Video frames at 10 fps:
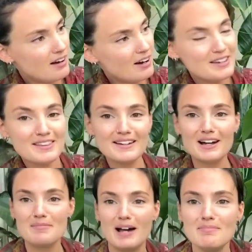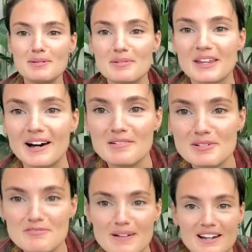I think I'm happy with that. I'll
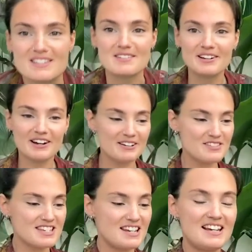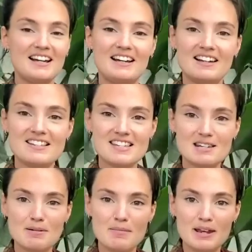move back so you can kind of see it
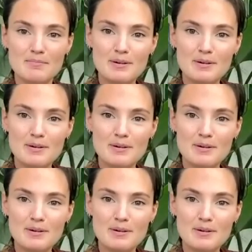a bit better.